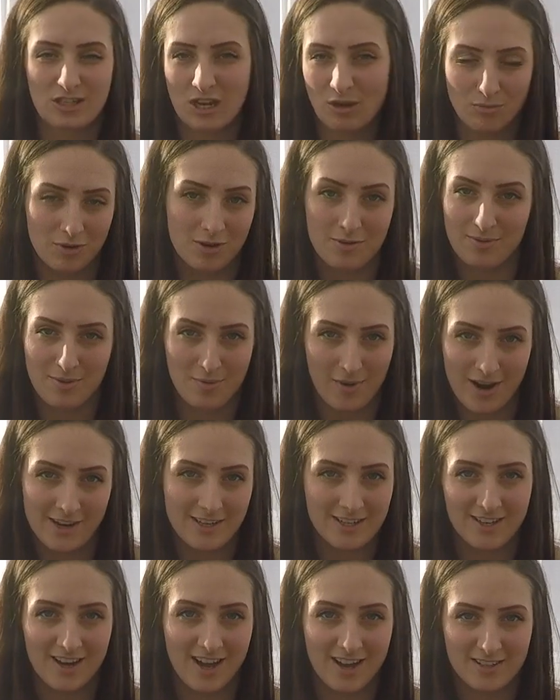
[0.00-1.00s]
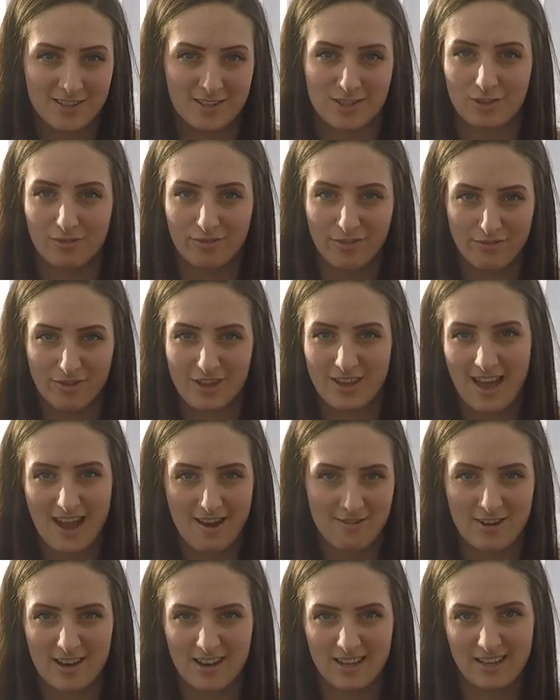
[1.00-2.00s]
don't want to be wearing your nice stuff if you're
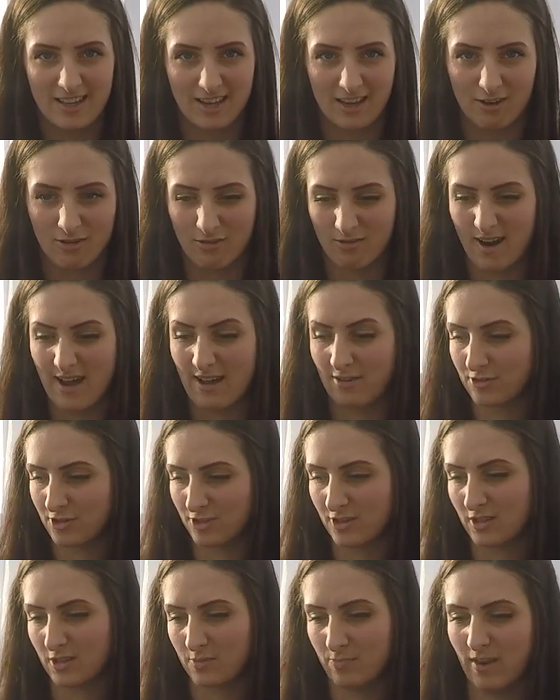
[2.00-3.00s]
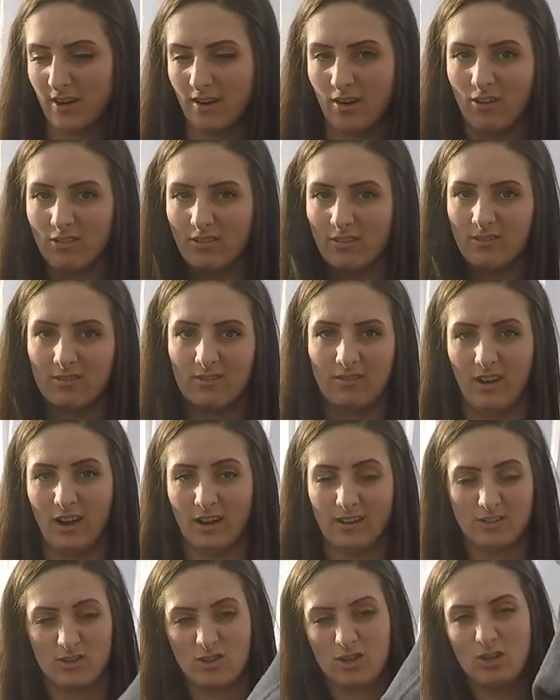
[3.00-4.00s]
carrying gear around that's been on
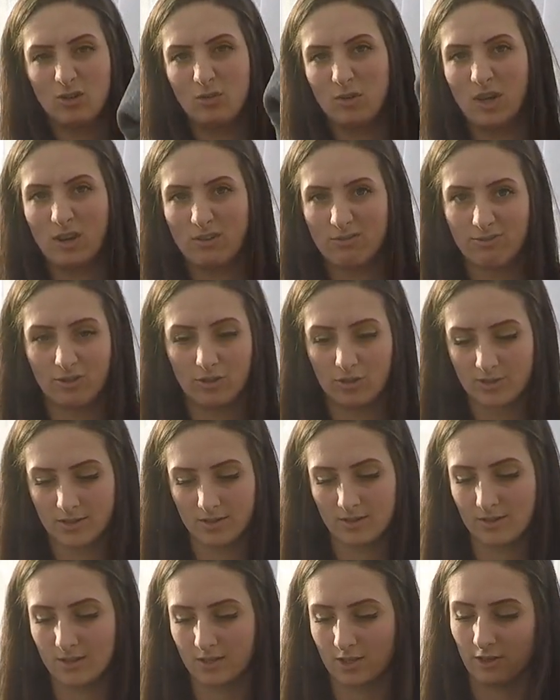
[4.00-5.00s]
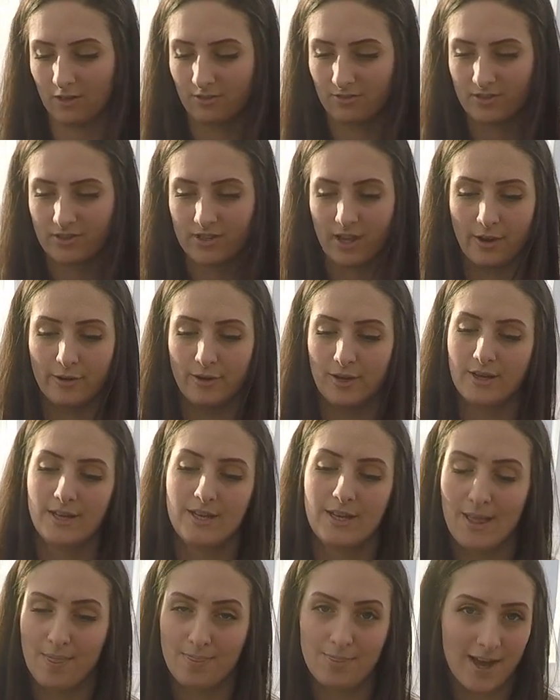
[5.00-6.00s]
like studio floors and stuff. So
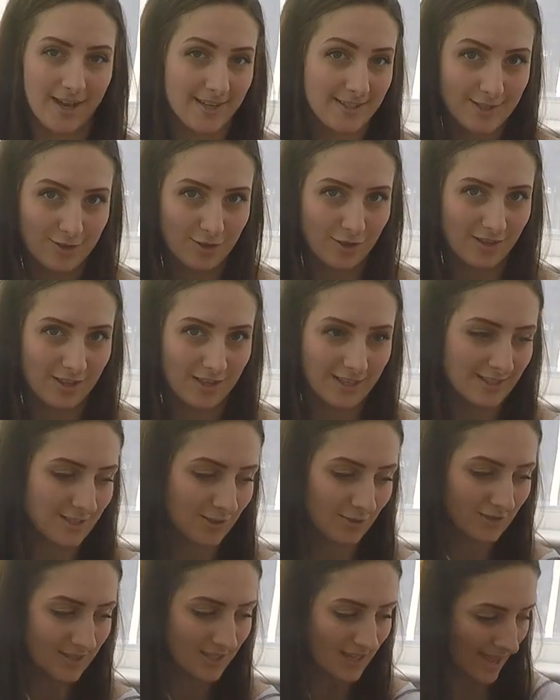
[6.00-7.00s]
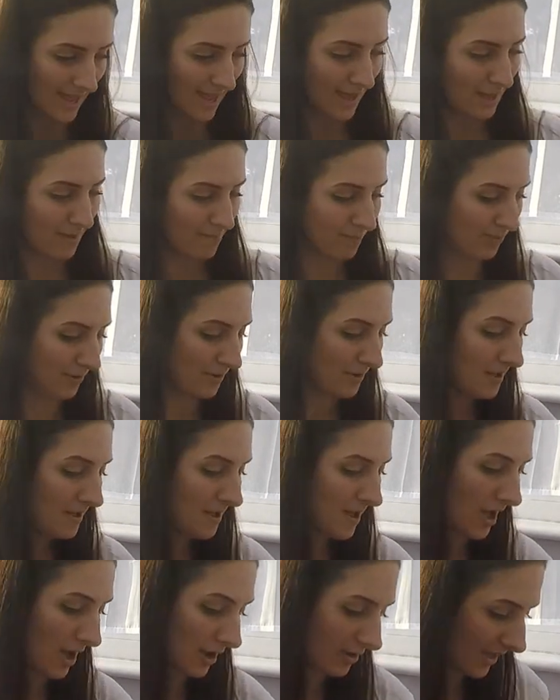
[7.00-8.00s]
that is another little tip.
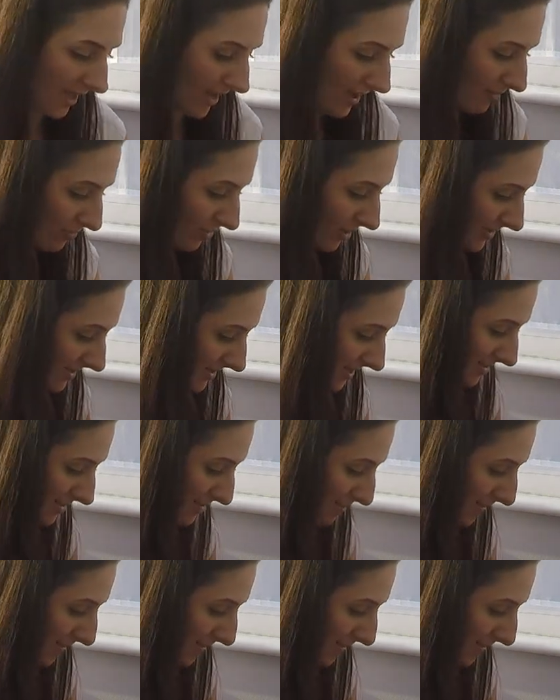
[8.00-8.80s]
Okay, what's in the